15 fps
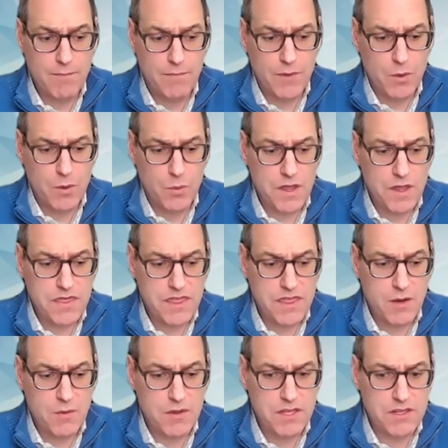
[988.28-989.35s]
with
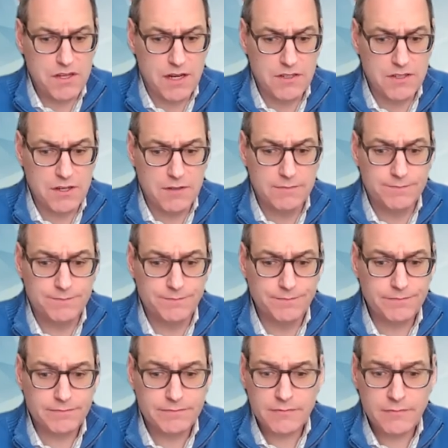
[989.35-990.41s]
a doctor,
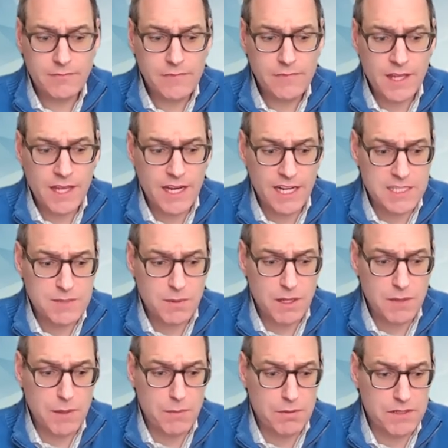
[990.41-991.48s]
and I explained
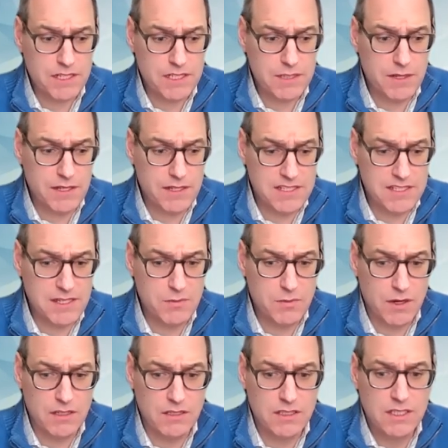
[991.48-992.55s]
my predicament, and they said,
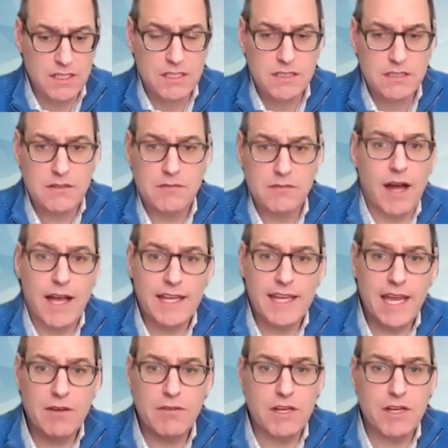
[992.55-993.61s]
well, I
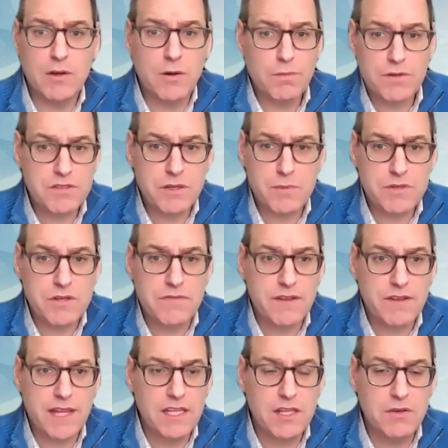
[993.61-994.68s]
can't write you a prescription for
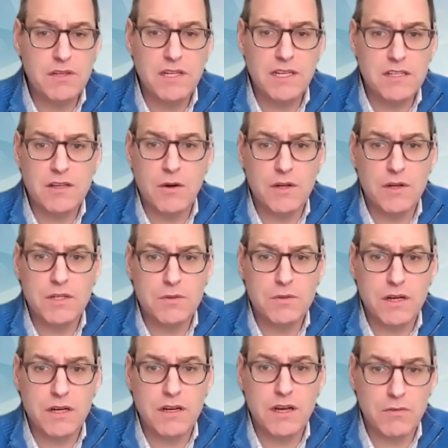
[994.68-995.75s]
that. You need to go into
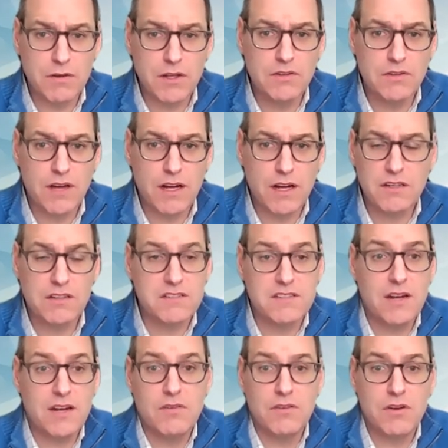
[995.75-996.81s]
a real doctor, because I
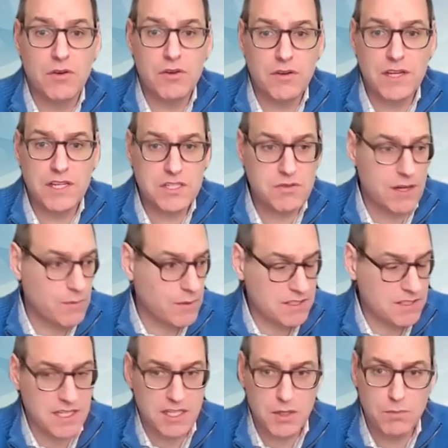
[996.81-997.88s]
don't know your history. I have to
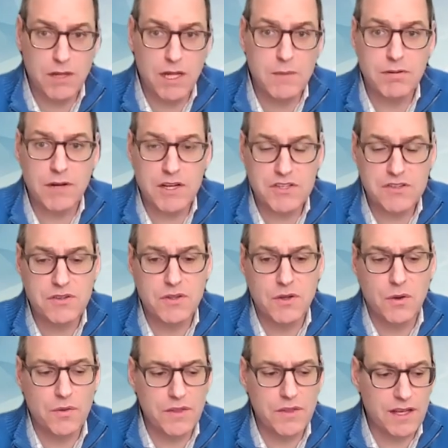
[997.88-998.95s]
take your blood pressure and the
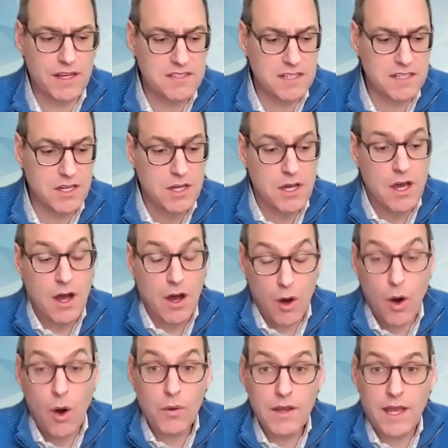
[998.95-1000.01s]
whole thing. I said,
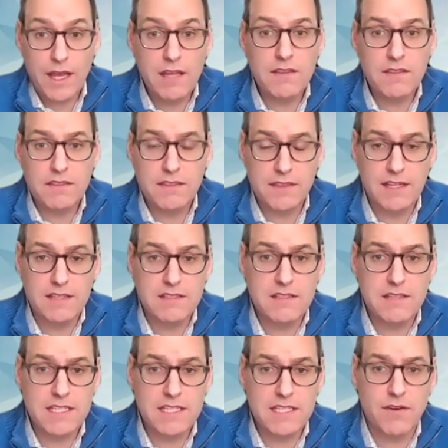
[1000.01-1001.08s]
okay,
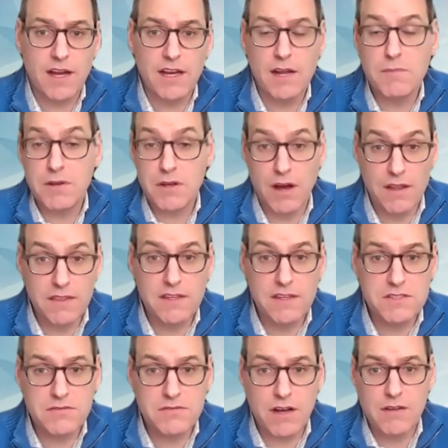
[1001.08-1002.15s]
that's fine. I've been on this
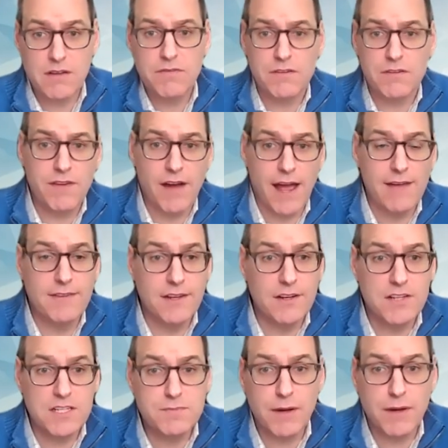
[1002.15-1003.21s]
drug for 5
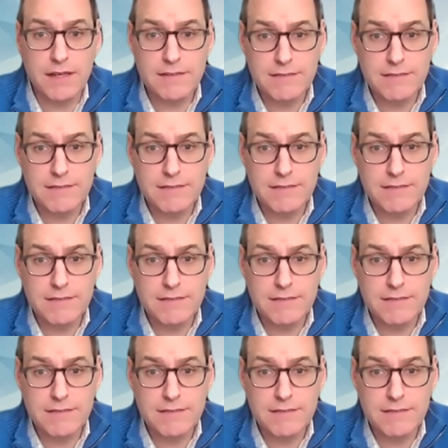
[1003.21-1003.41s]
years, but